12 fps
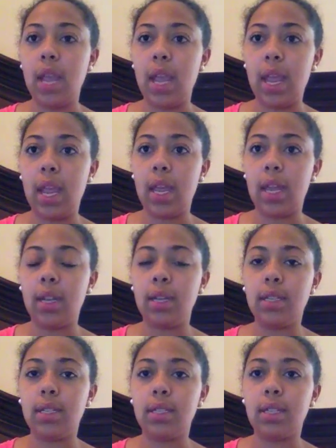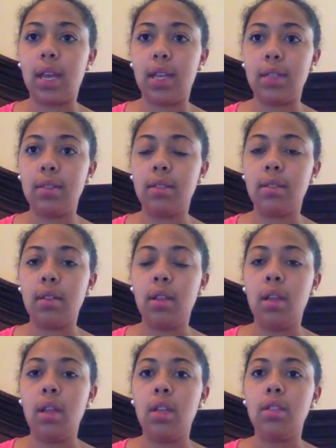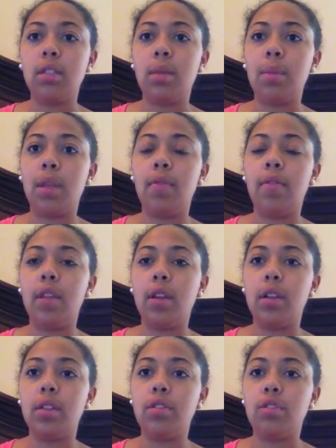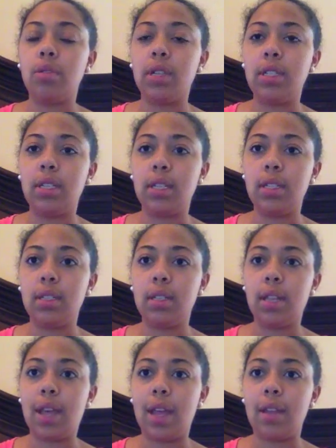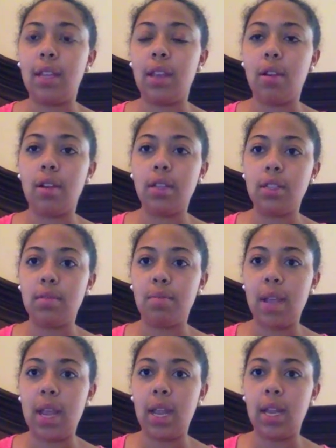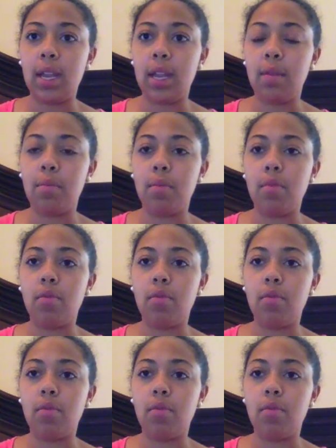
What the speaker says: and discuss some of the choices that the artist made in